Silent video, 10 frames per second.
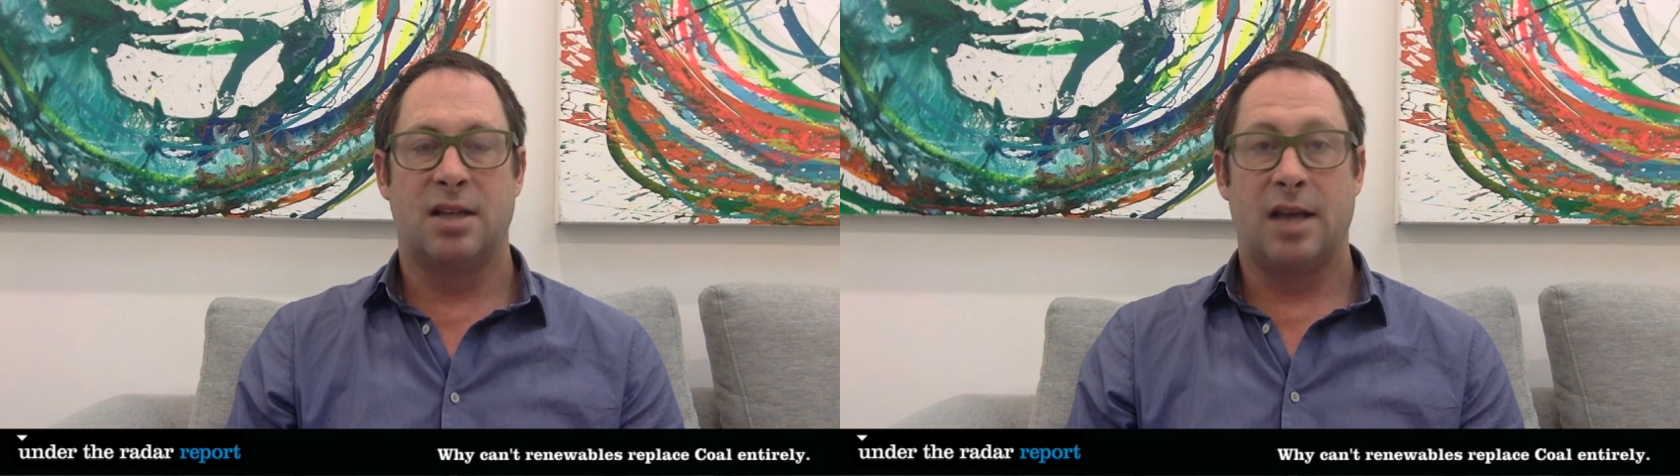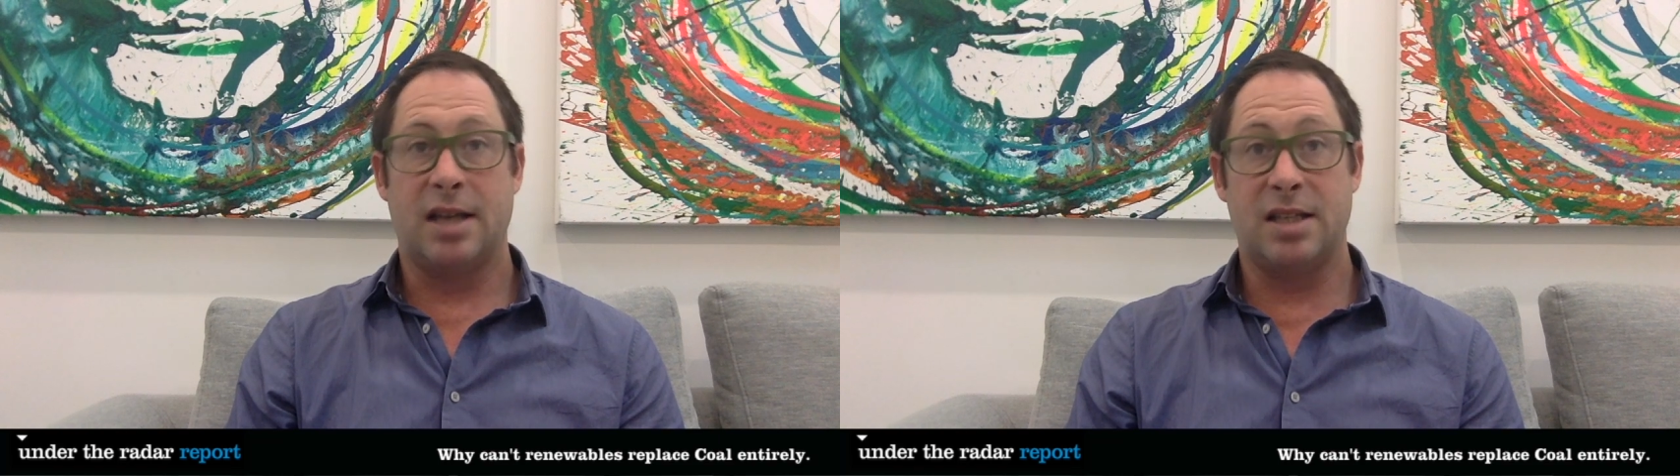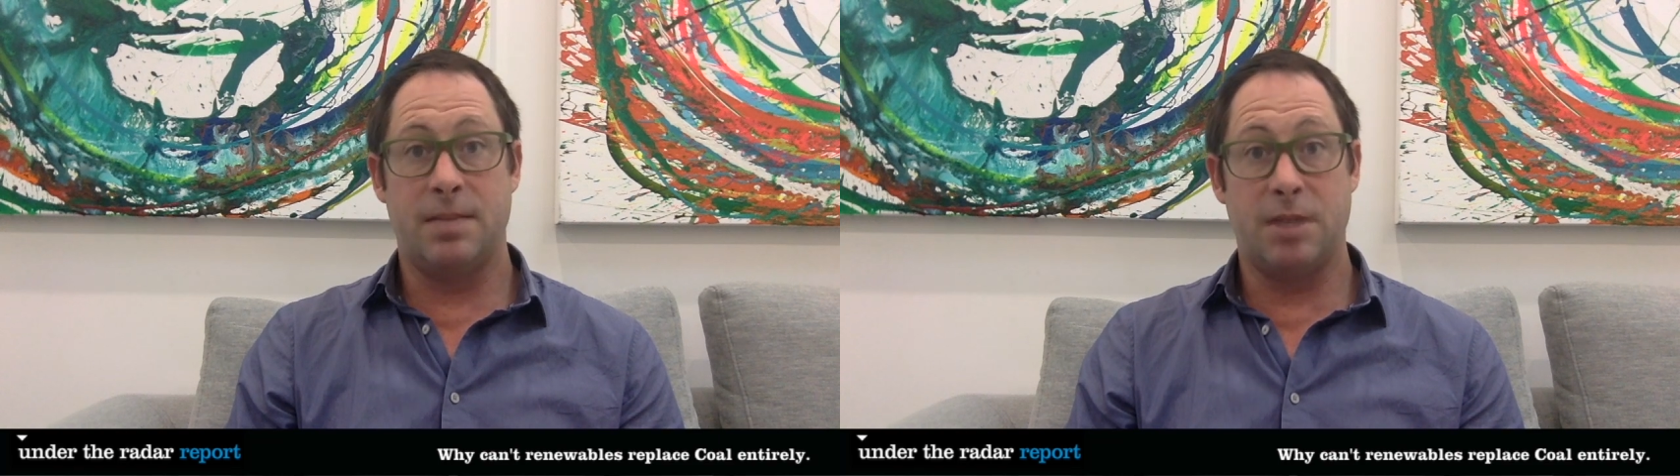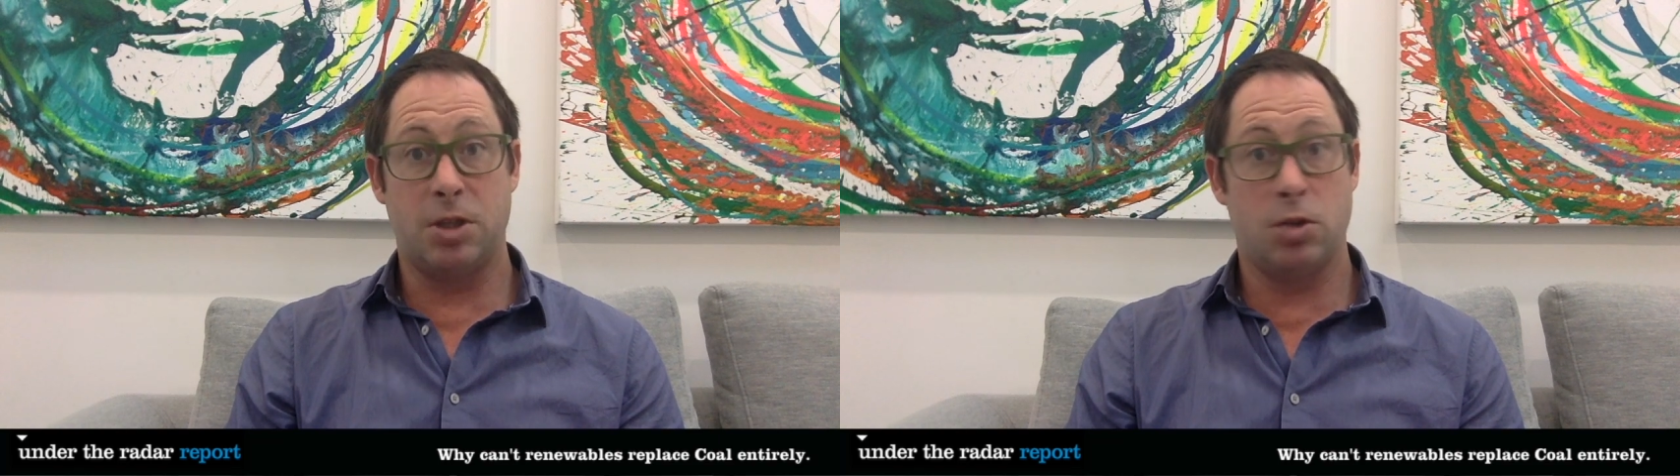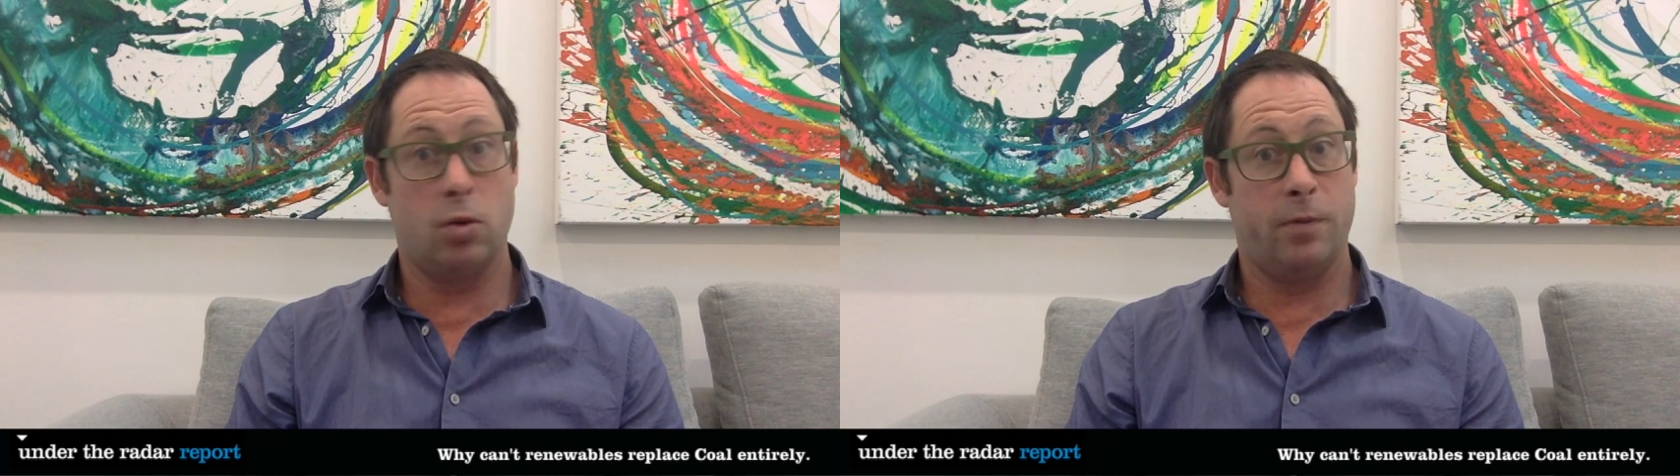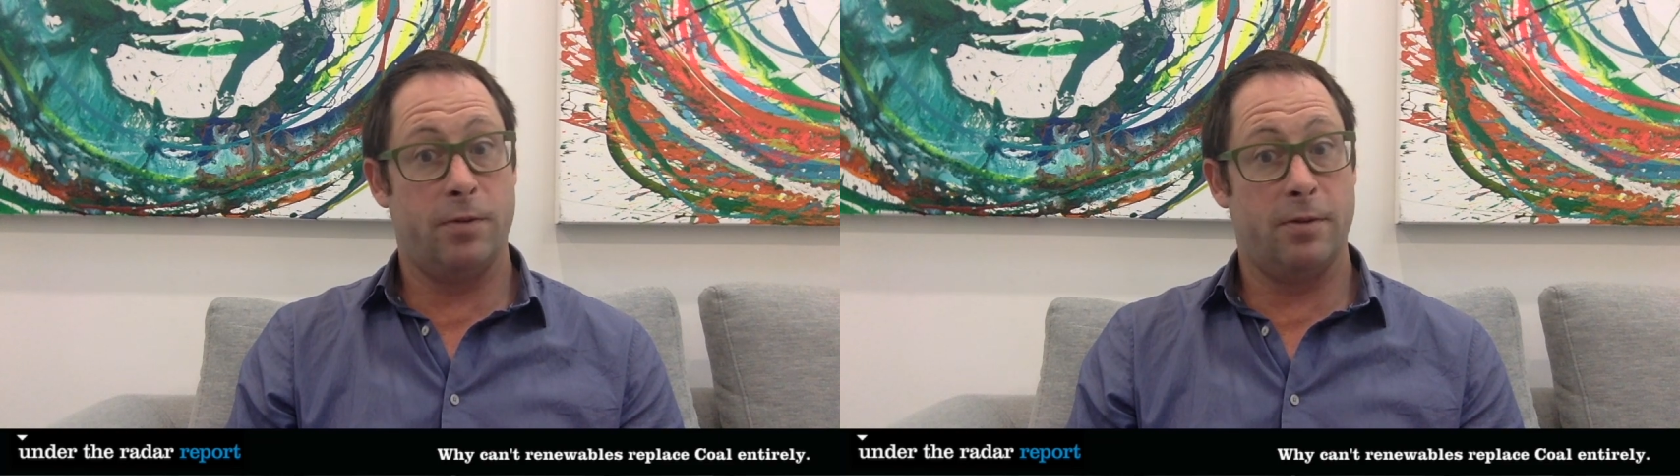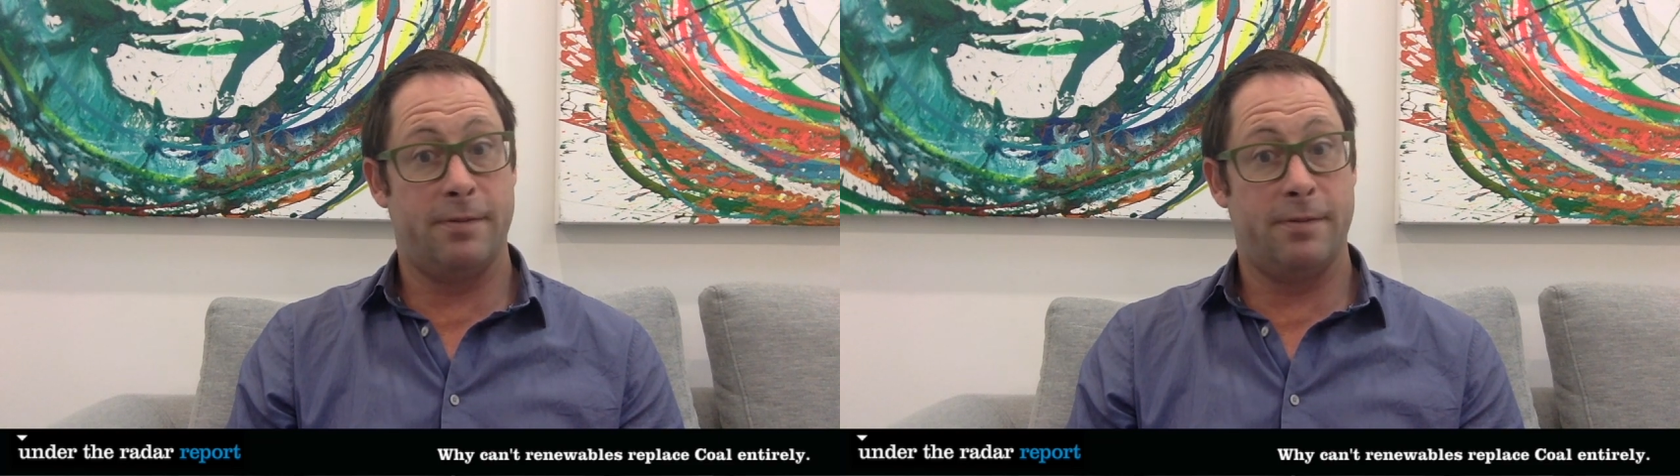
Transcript: That's a bit short for a